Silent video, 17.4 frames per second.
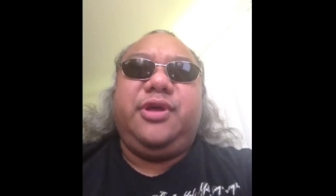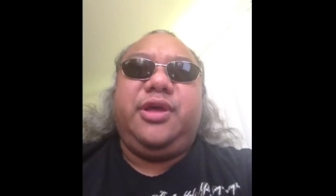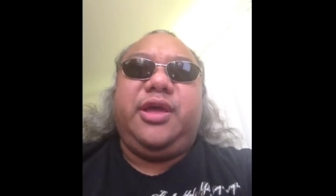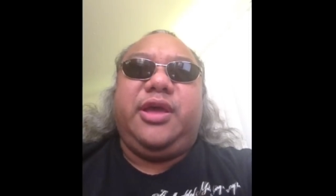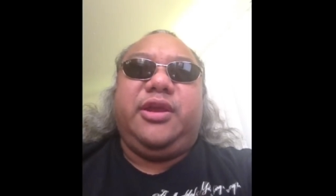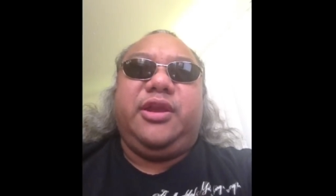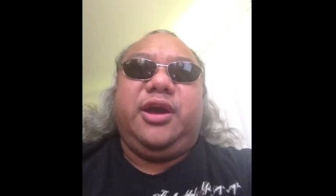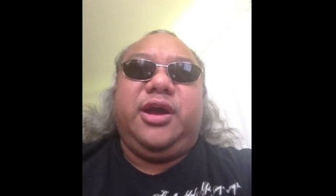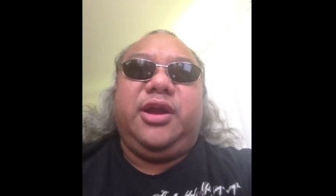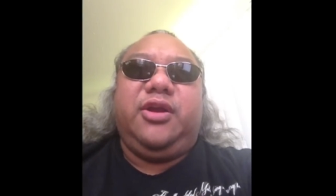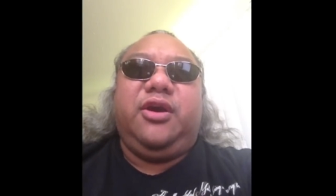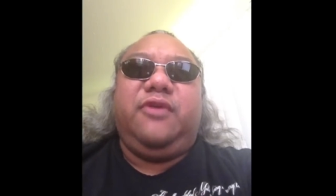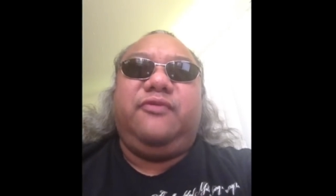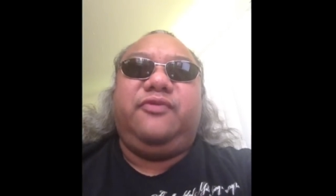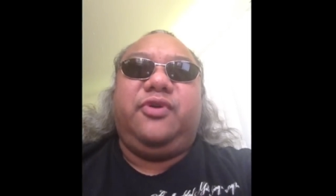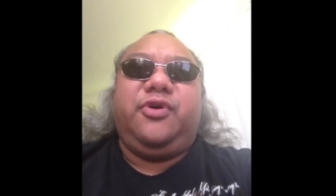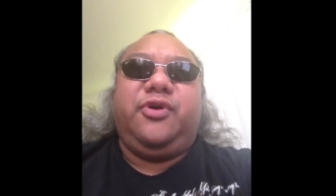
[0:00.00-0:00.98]
and
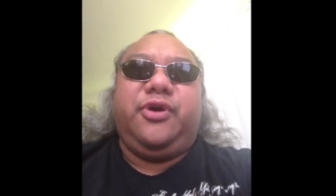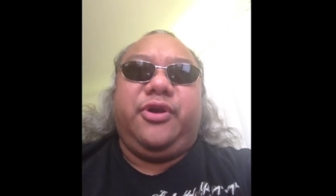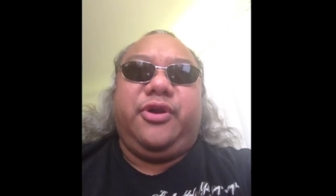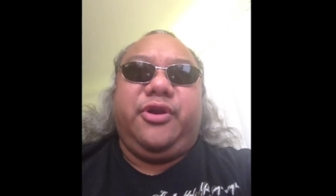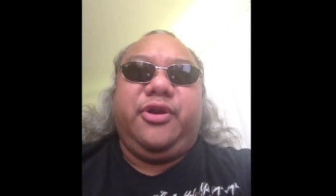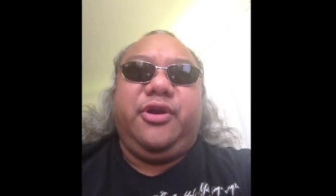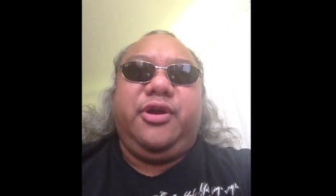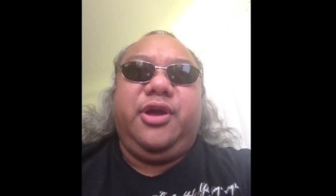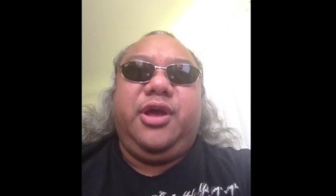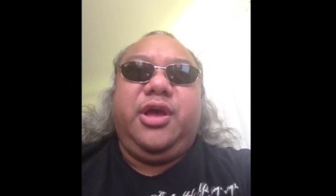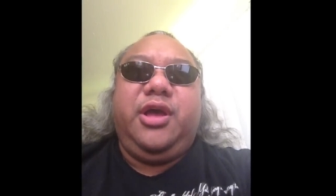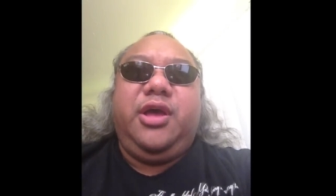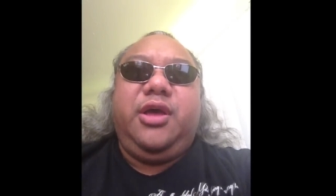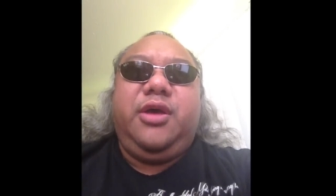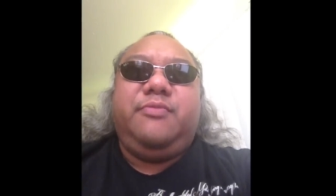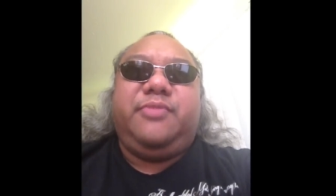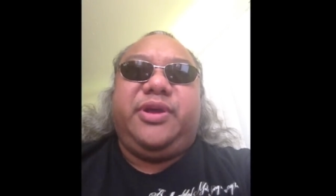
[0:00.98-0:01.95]
unlawful order
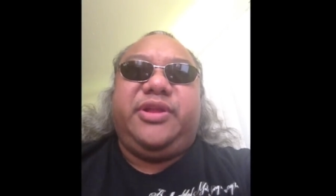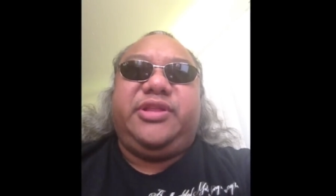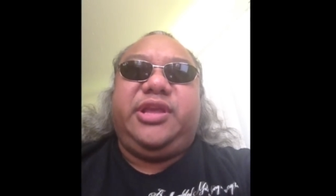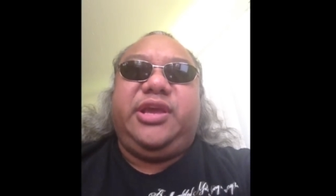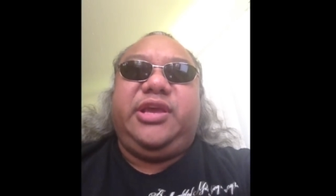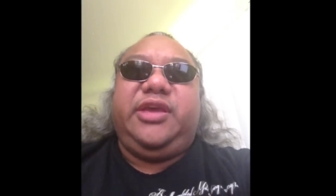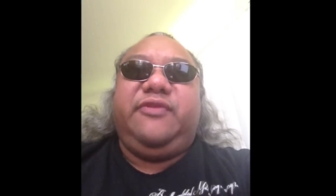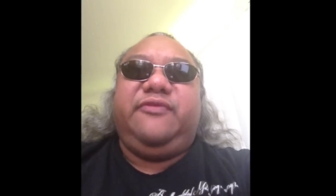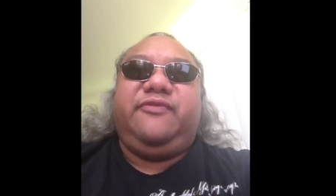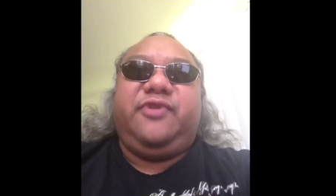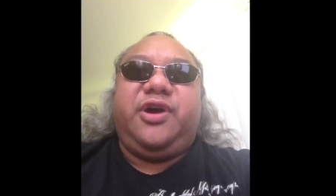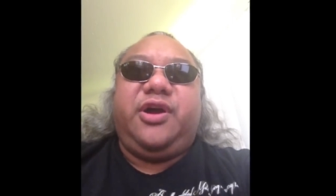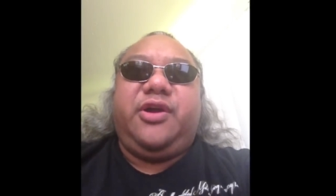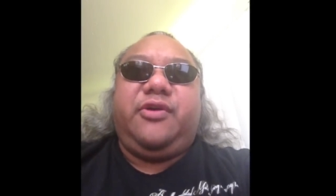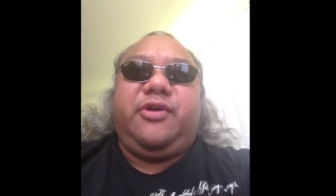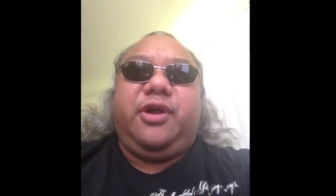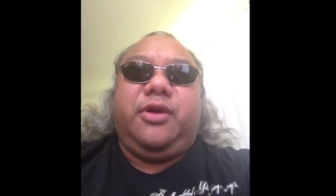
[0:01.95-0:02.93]
by taking
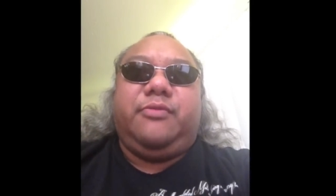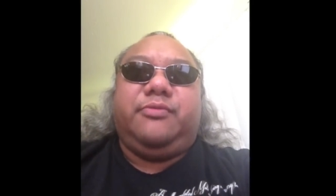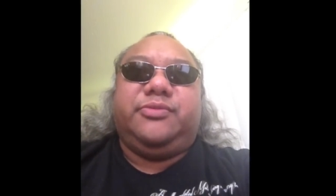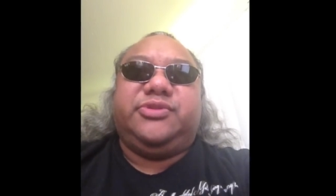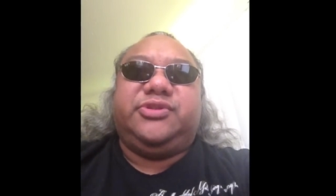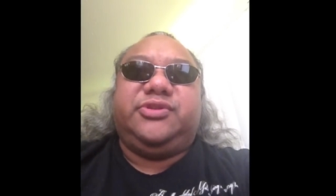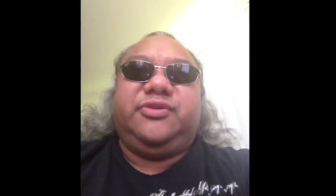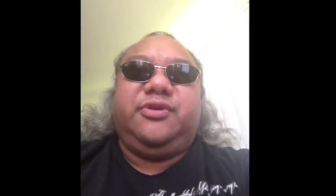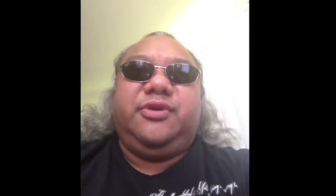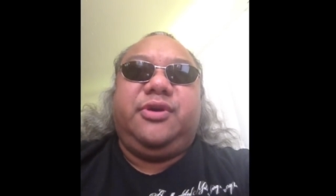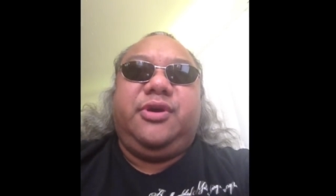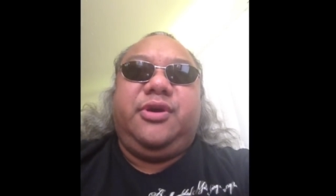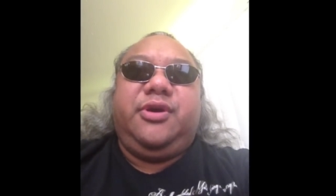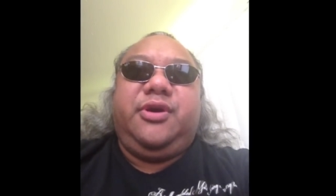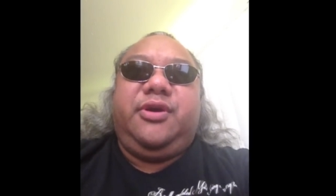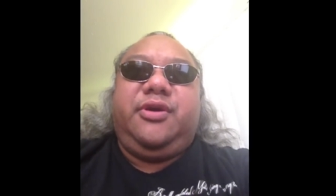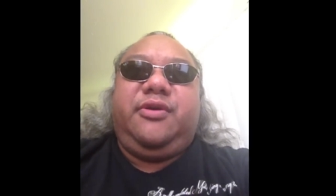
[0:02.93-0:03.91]
firearms
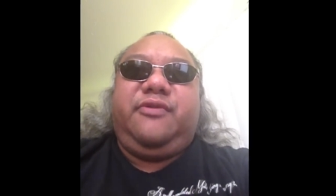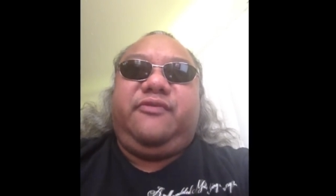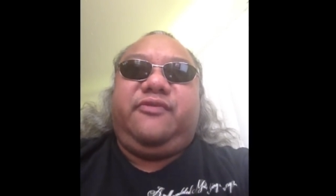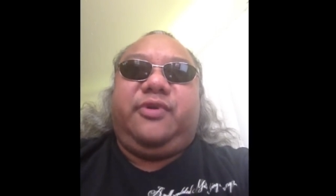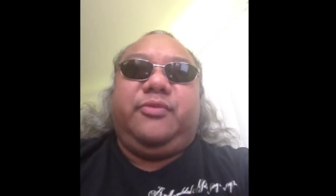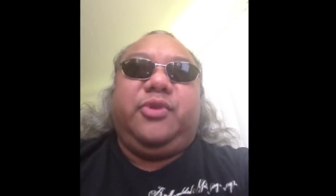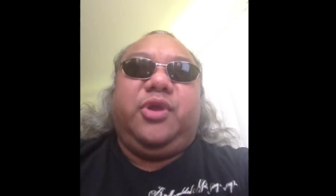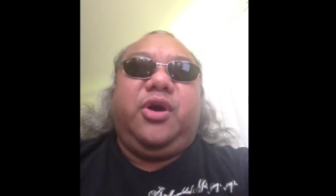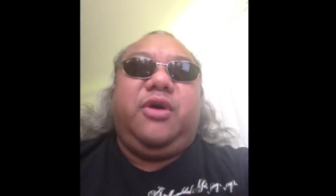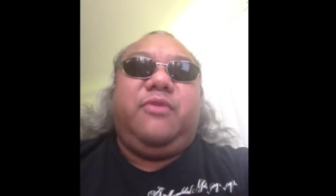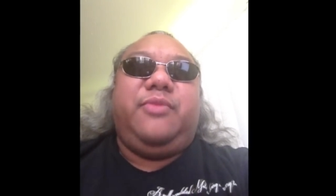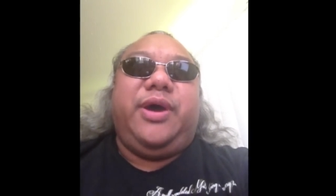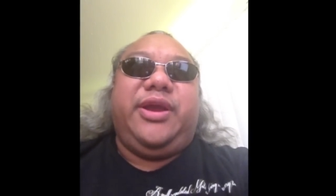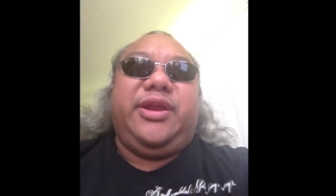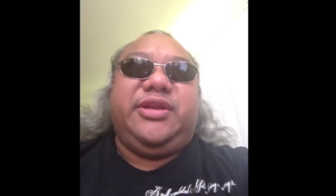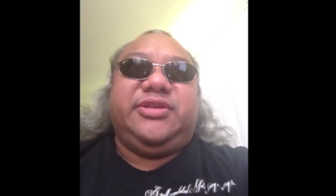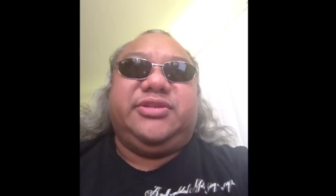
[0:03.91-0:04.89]
from
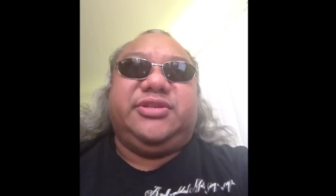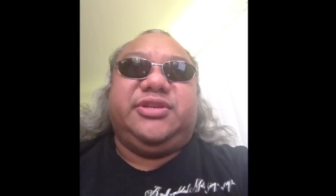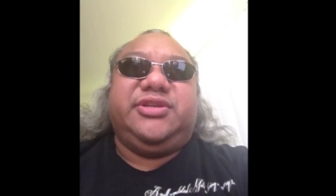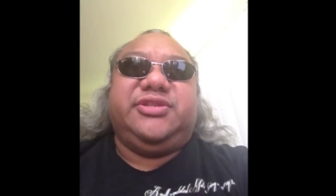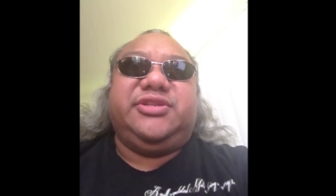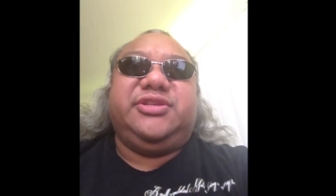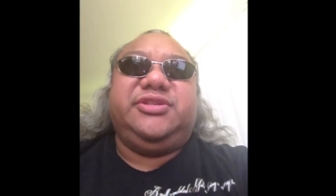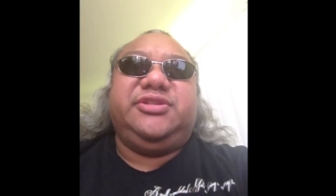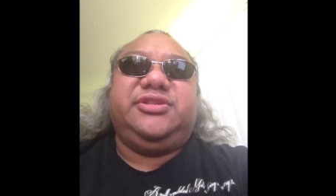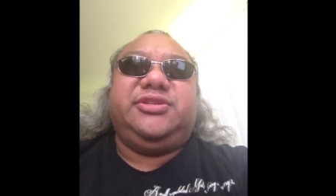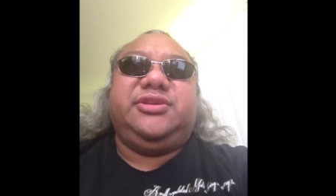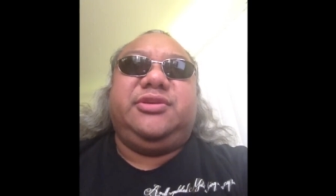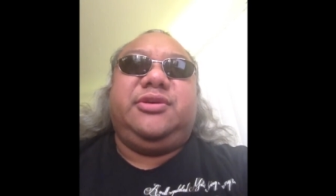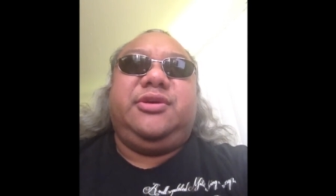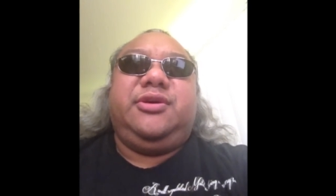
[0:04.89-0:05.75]
law-abiding citizens?